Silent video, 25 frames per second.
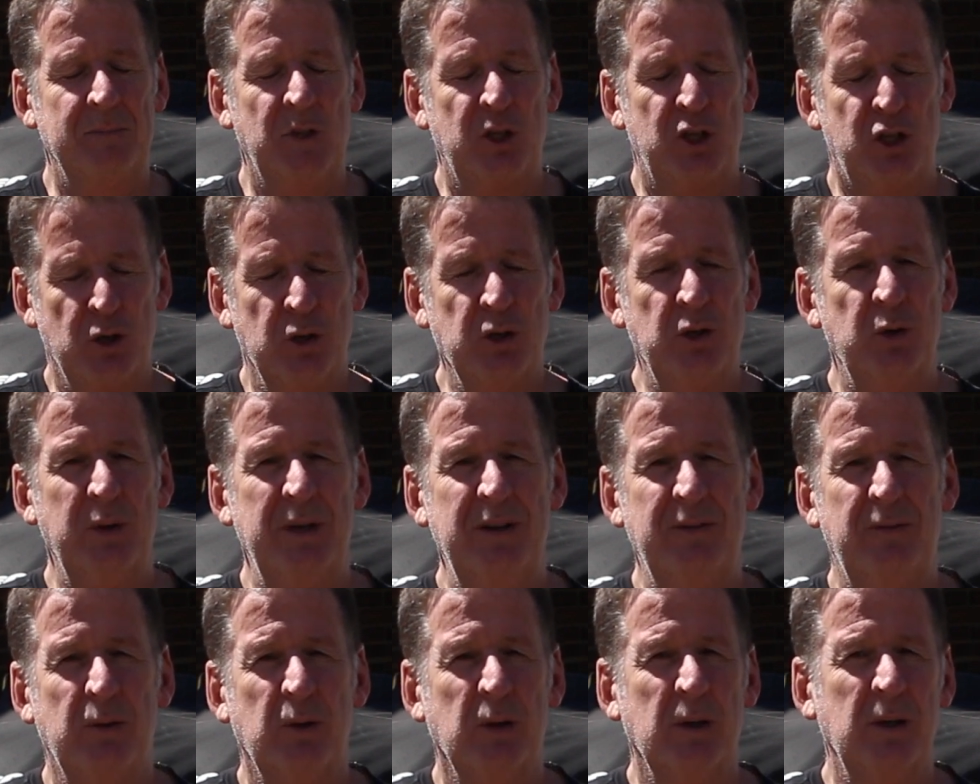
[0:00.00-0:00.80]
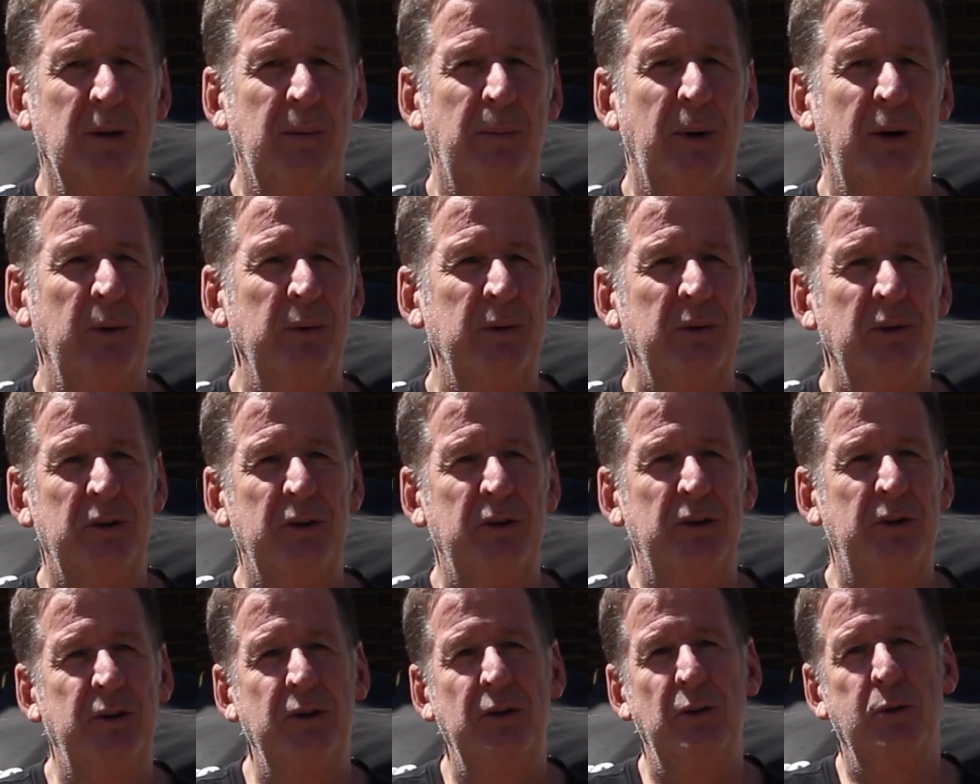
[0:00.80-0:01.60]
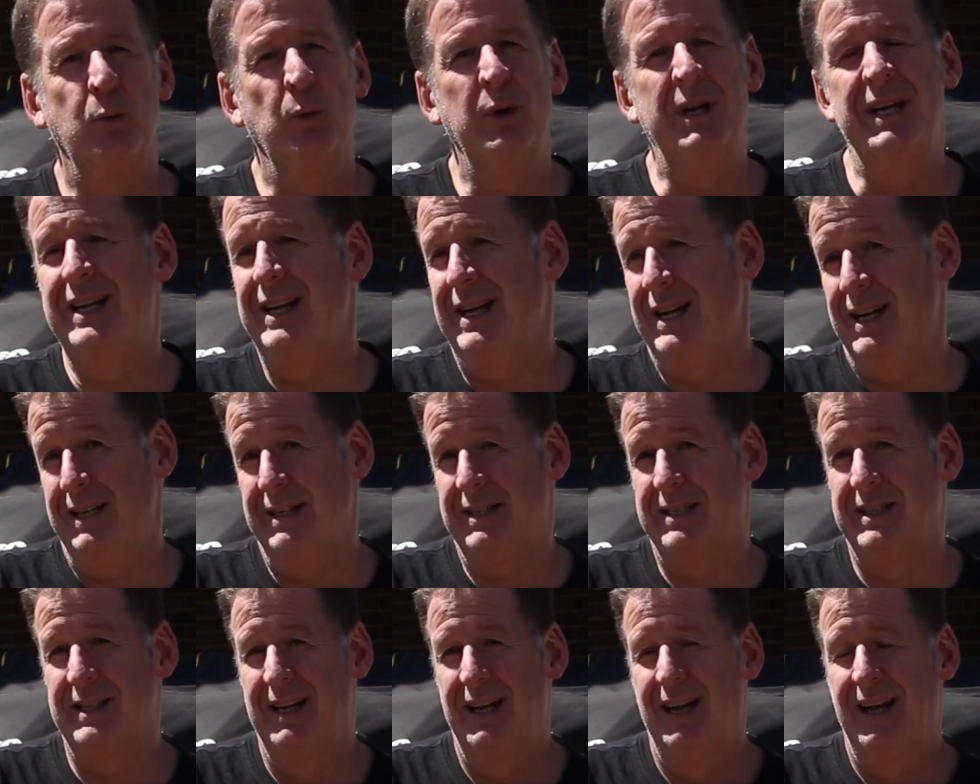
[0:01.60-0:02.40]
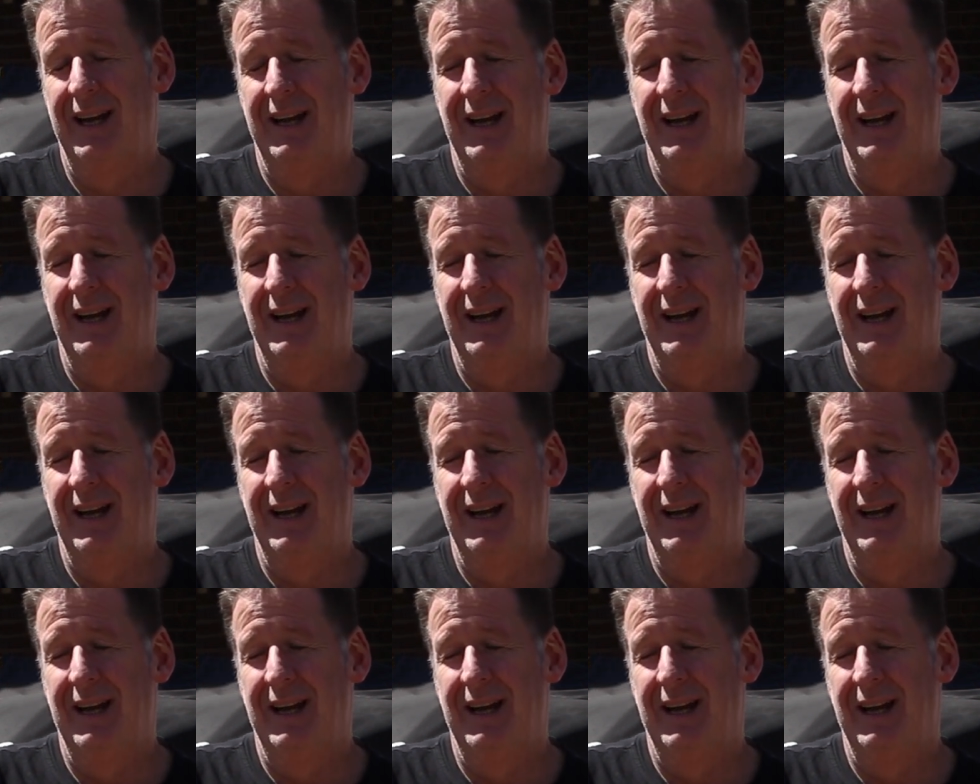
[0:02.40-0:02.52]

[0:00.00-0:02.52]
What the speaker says: surgery for about 3 days,